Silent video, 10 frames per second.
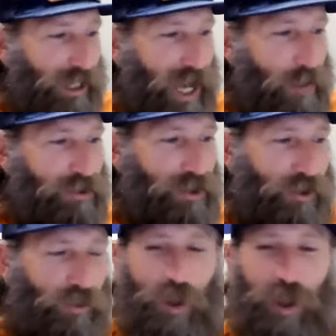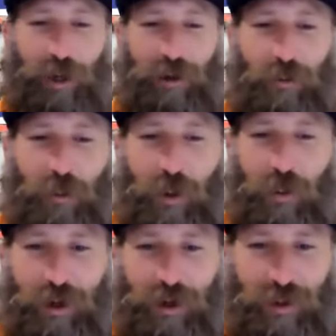episode one, we
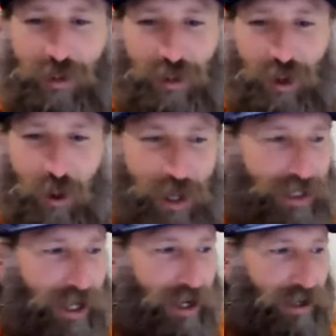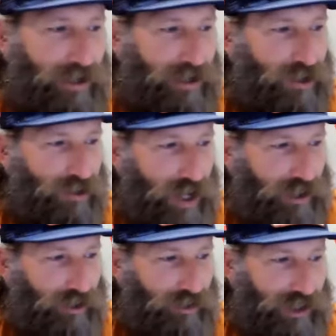welcome Lori Dunn,
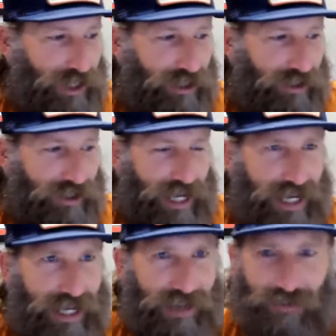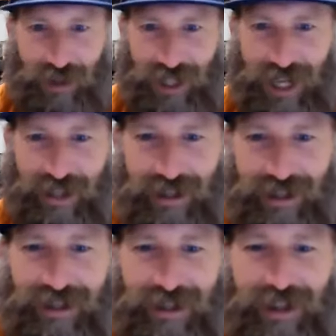director of sales at
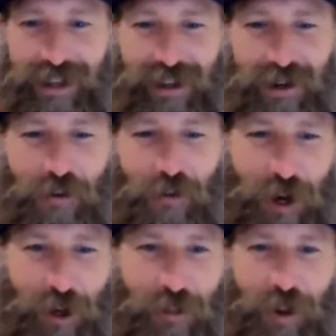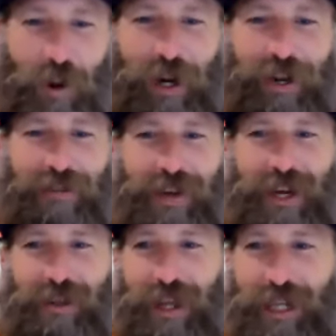InfoSense. Welcome, Lori,
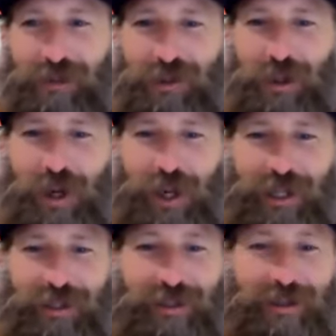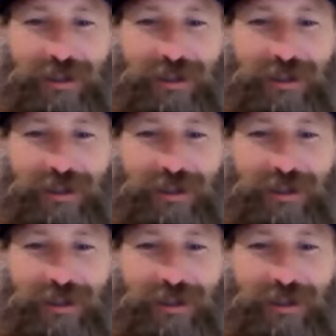and thanks for joining us.